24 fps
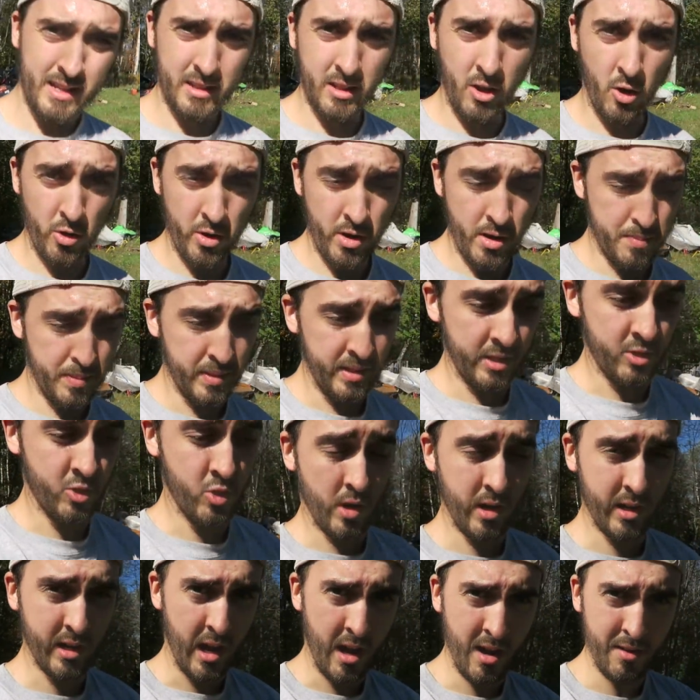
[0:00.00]
loaded up in the
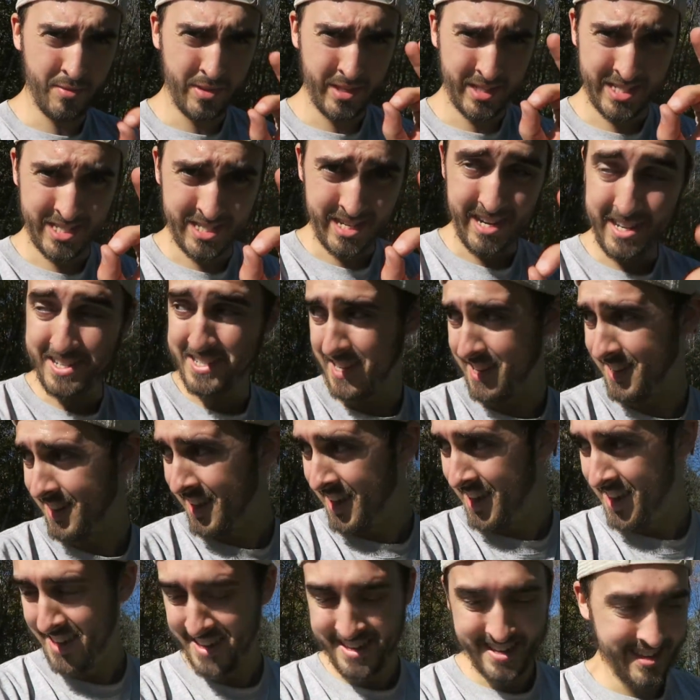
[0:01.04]
truck of the
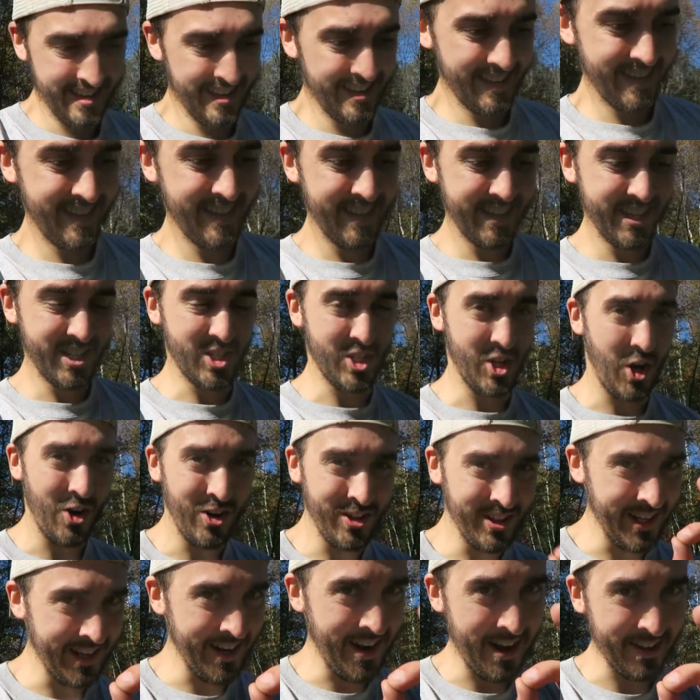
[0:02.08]
season.
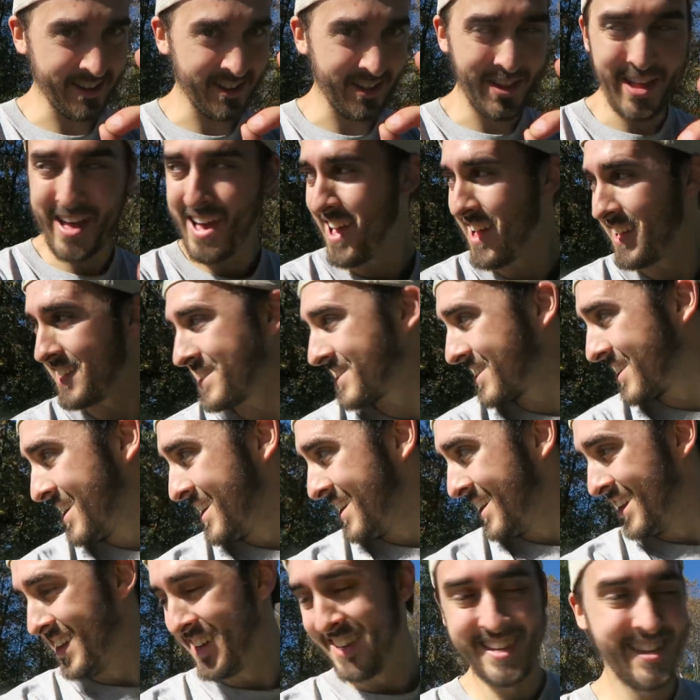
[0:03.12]
Certainly not the last.
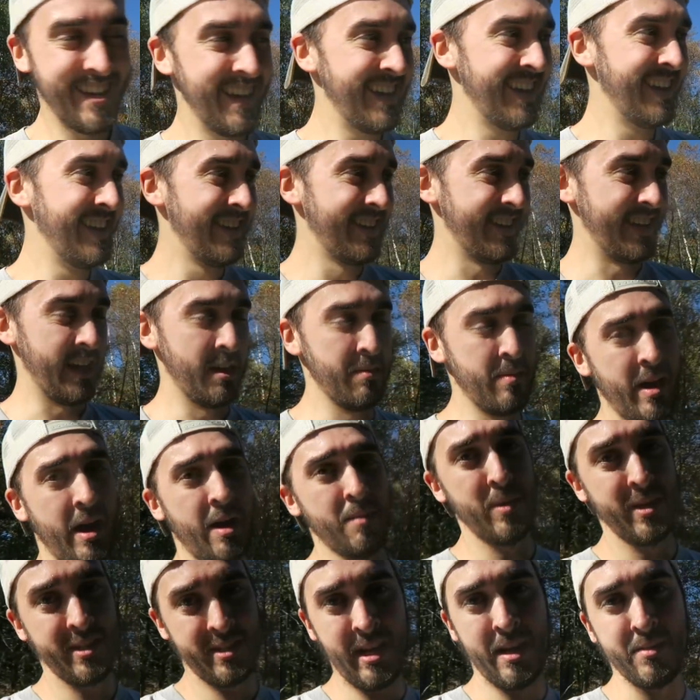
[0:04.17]
Think about how
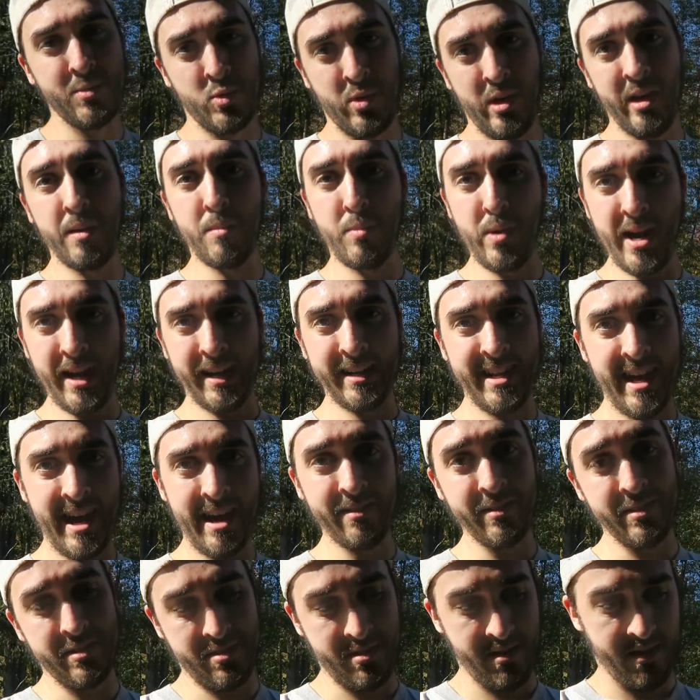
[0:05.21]
many times we're gonna break
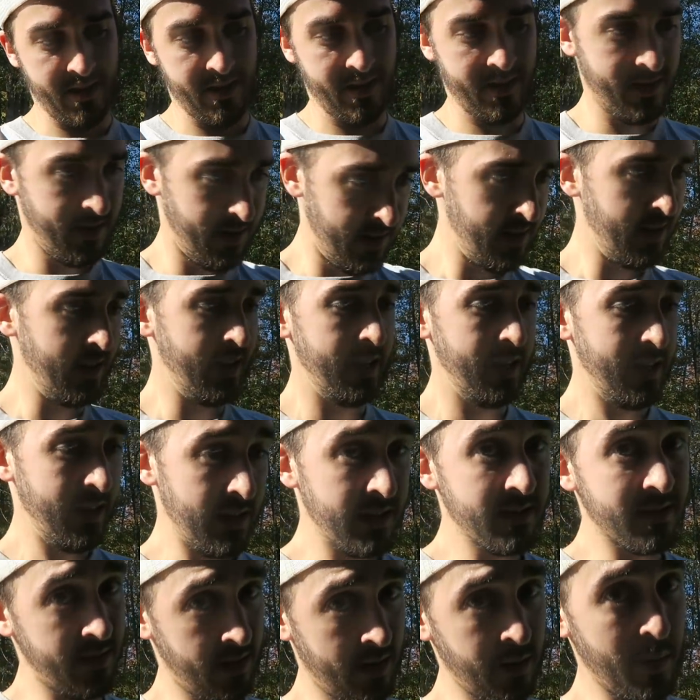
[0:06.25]
down this year.
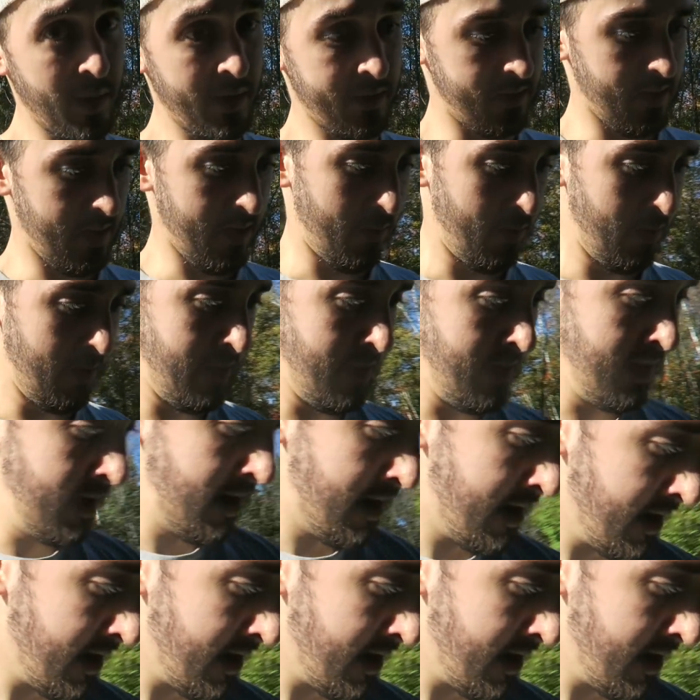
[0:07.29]
Think about that one.